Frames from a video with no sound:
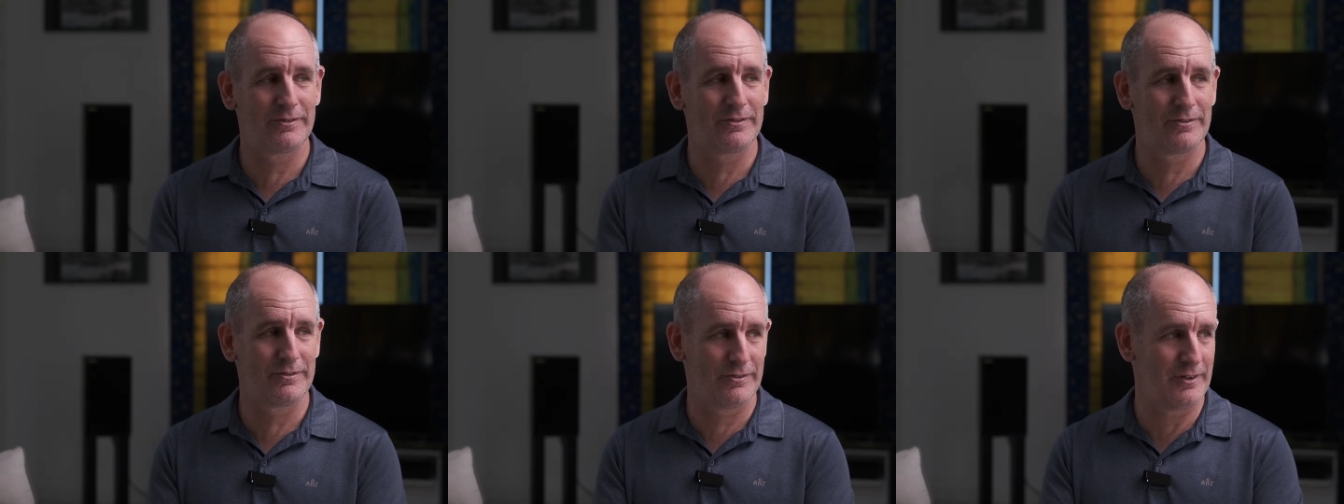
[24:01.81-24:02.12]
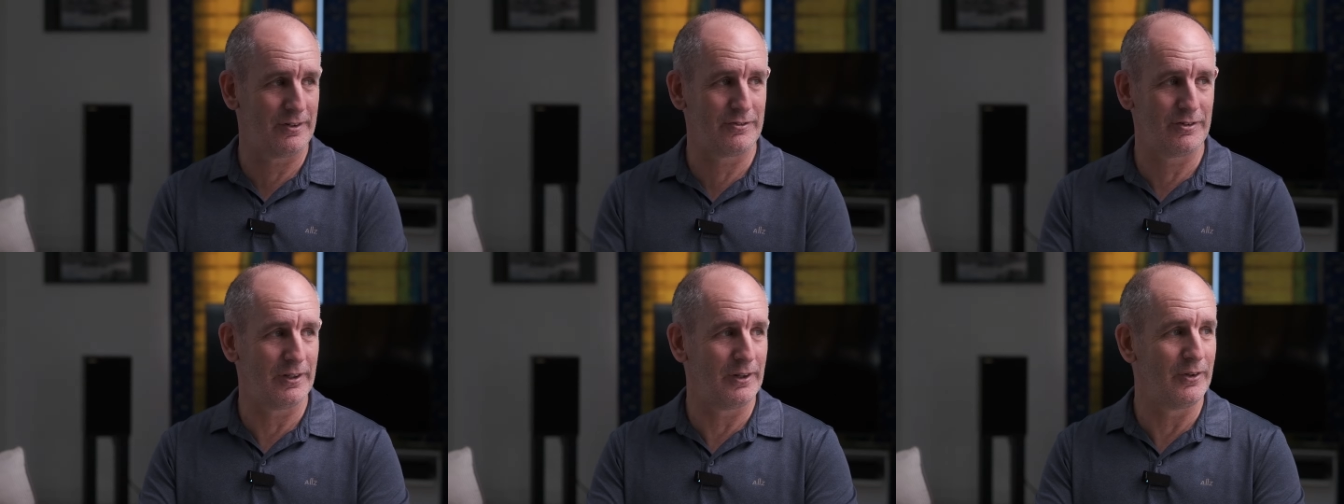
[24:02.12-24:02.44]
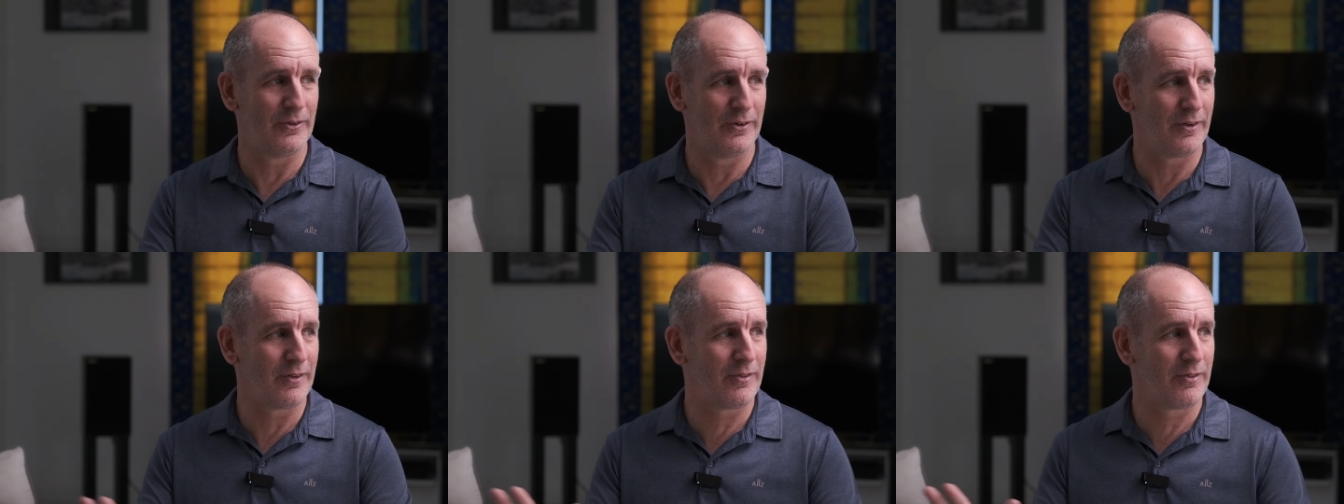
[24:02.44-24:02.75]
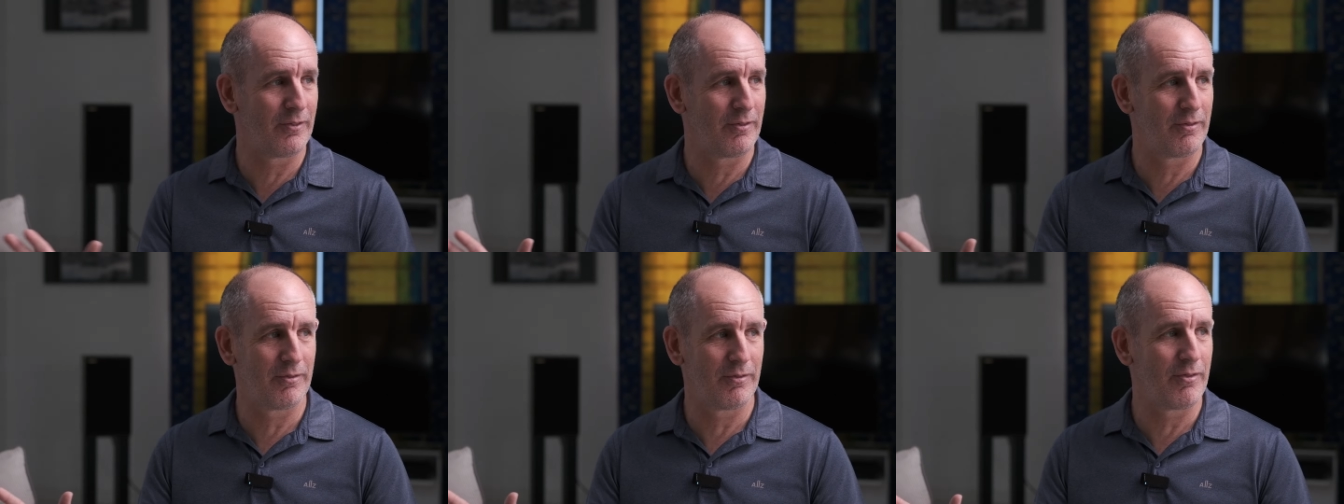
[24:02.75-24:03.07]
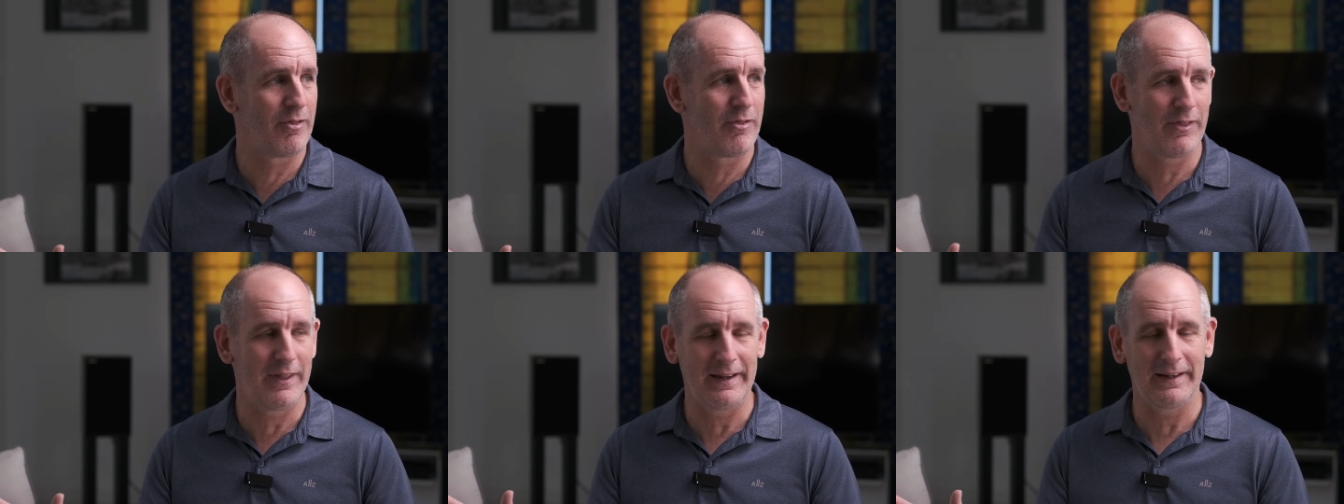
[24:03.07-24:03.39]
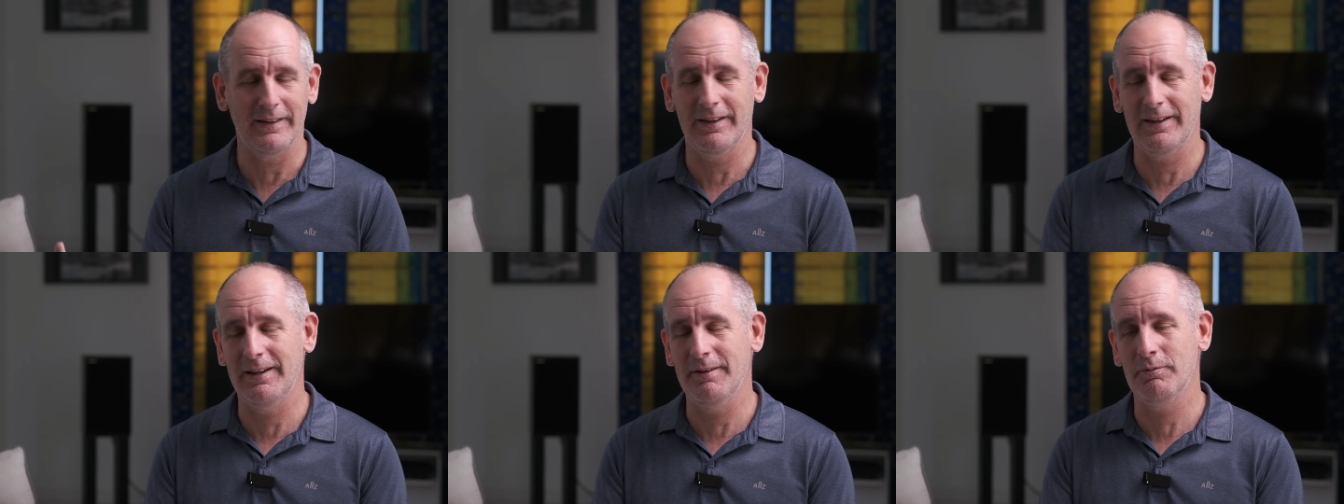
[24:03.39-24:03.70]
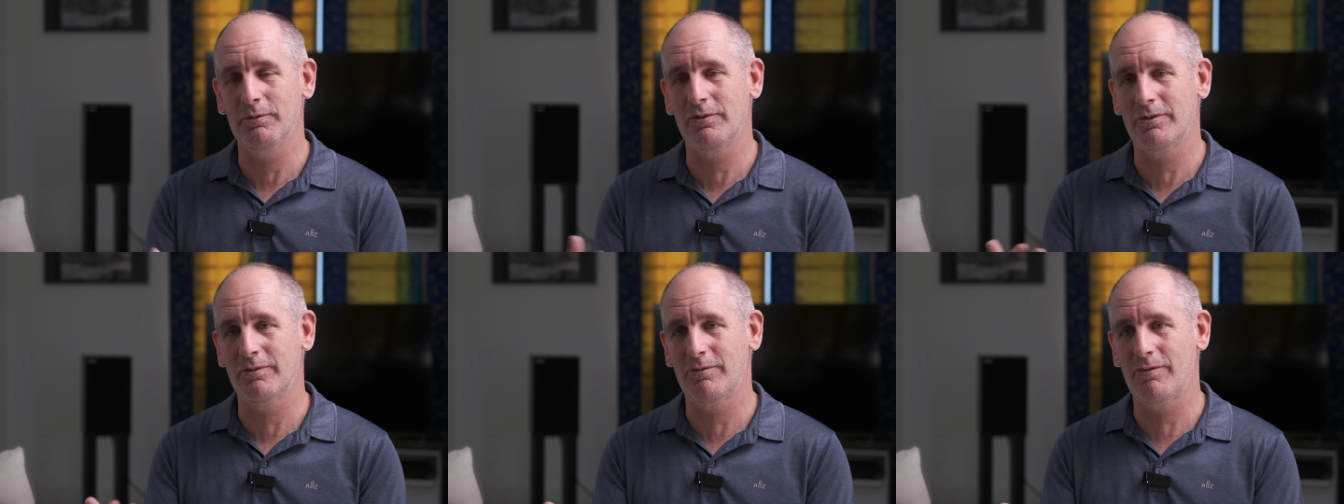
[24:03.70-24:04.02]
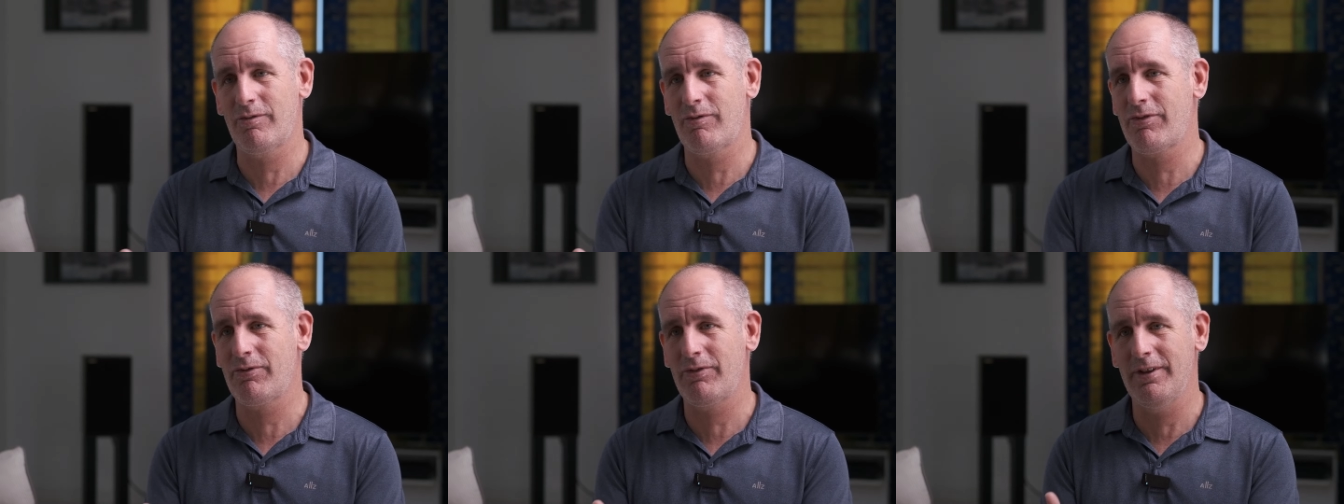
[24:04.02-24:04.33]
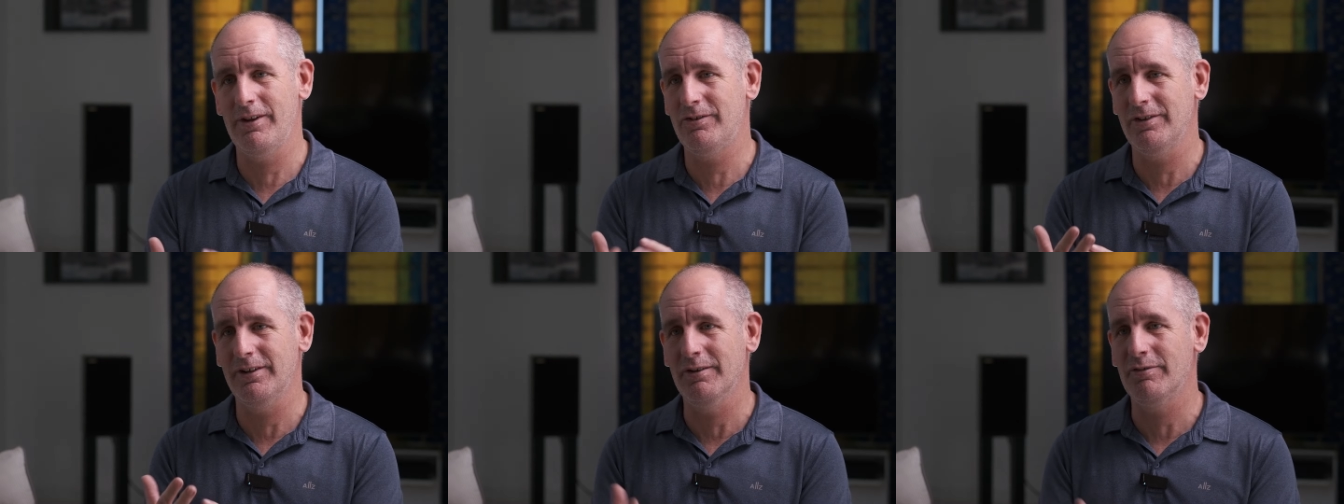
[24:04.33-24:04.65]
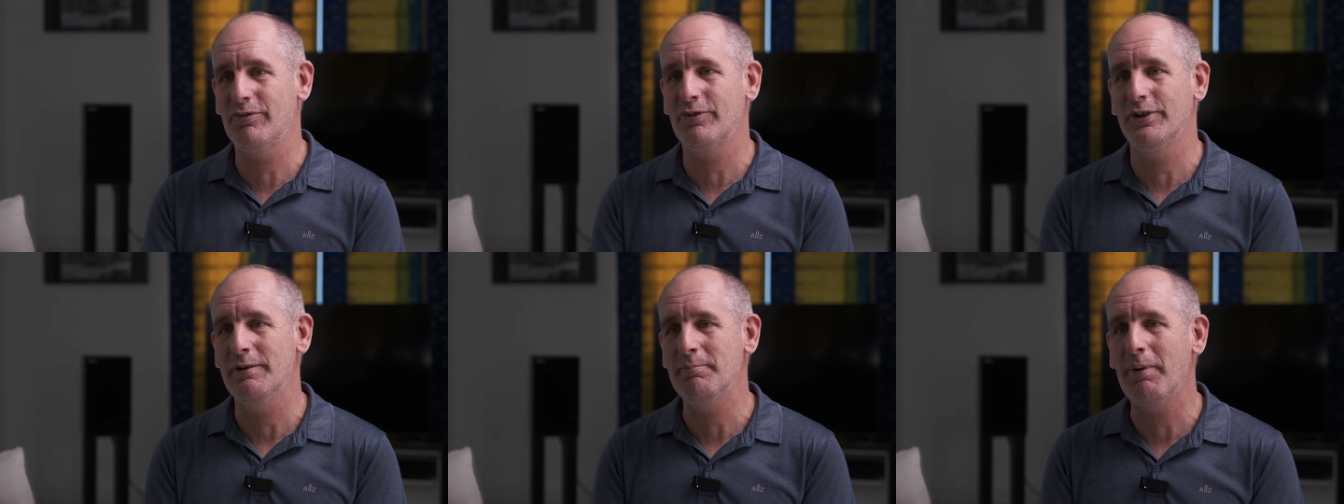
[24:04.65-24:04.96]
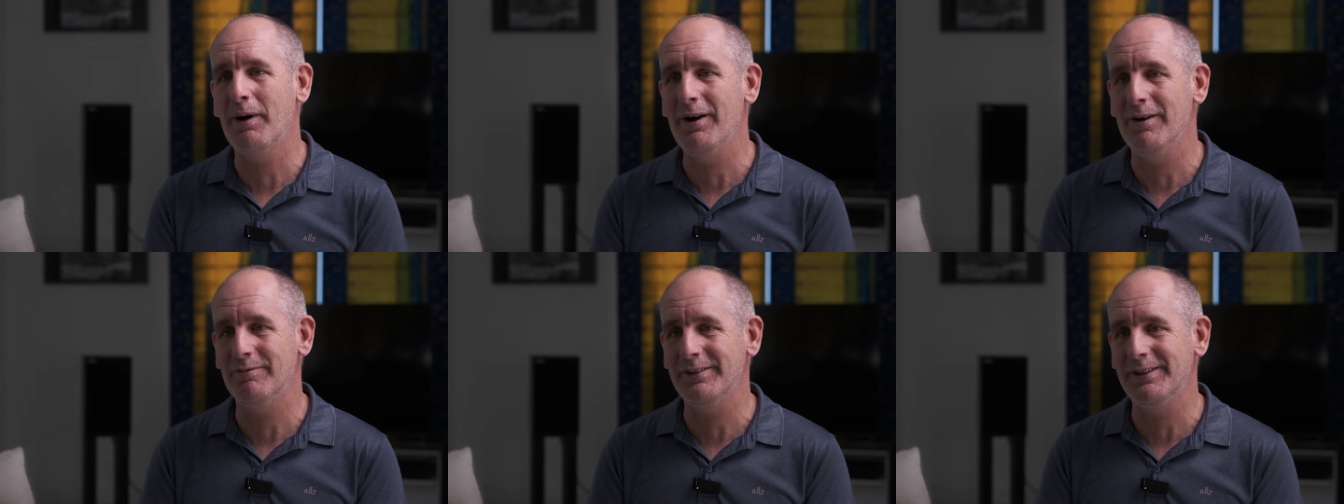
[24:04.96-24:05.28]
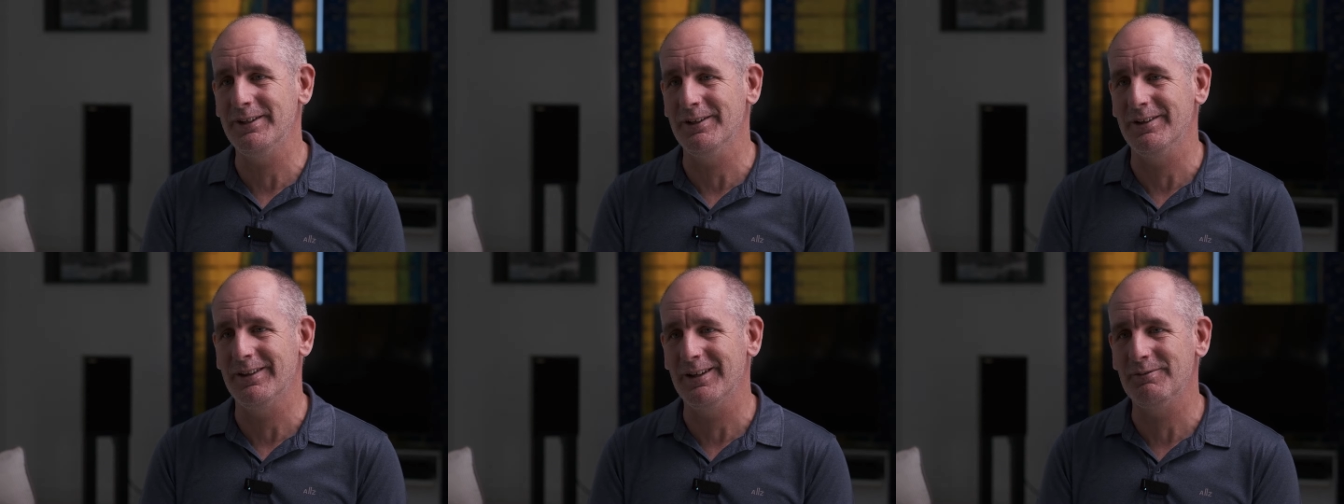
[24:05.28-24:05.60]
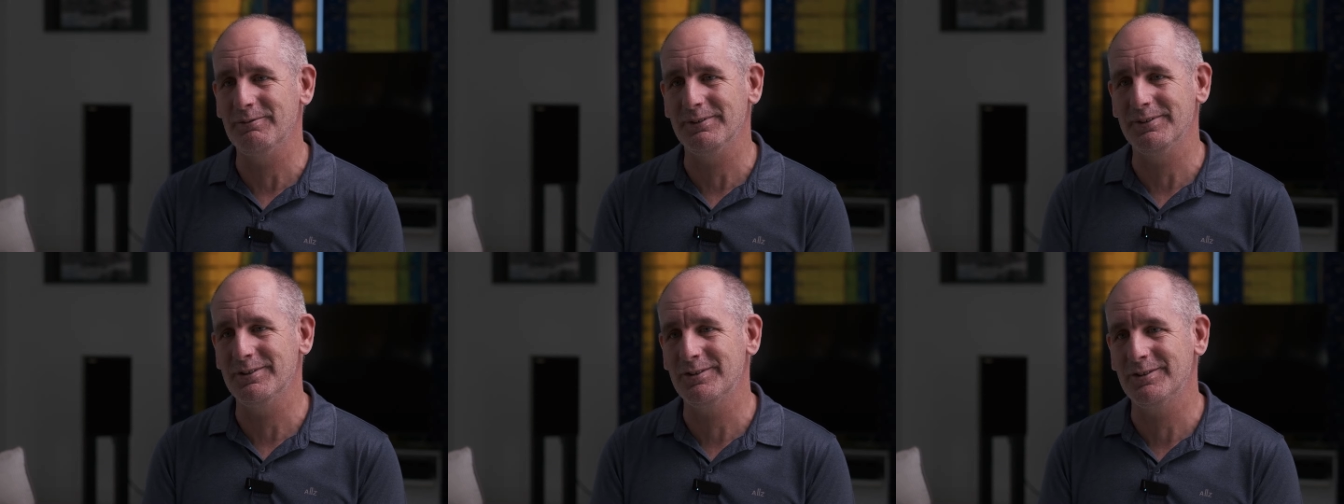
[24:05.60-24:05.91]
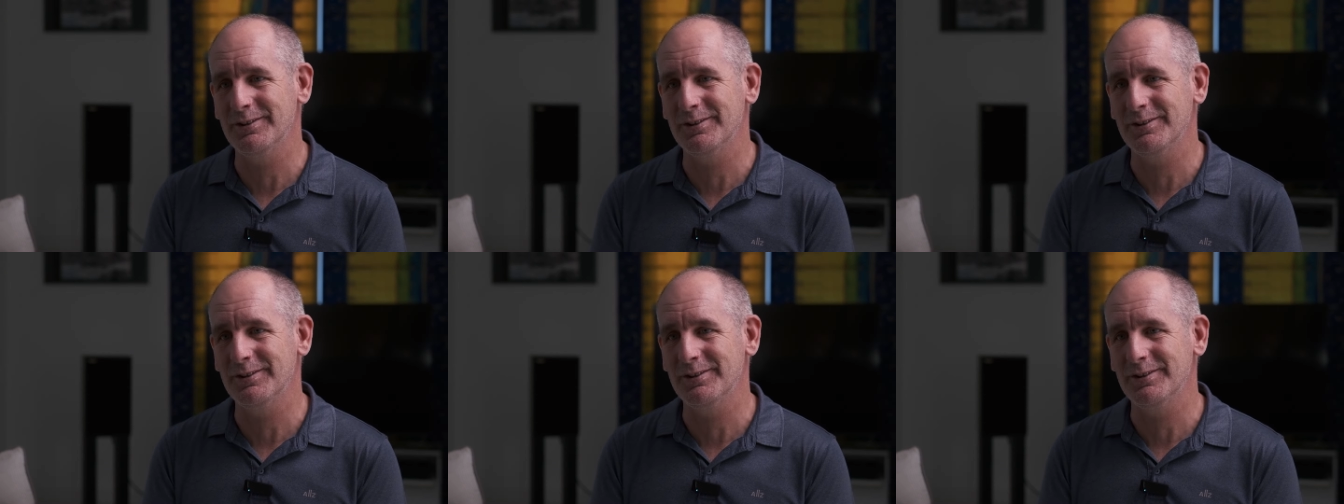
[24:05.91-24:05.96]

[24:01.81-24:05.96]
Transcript: such a long thing that it was it's in a three part video that one.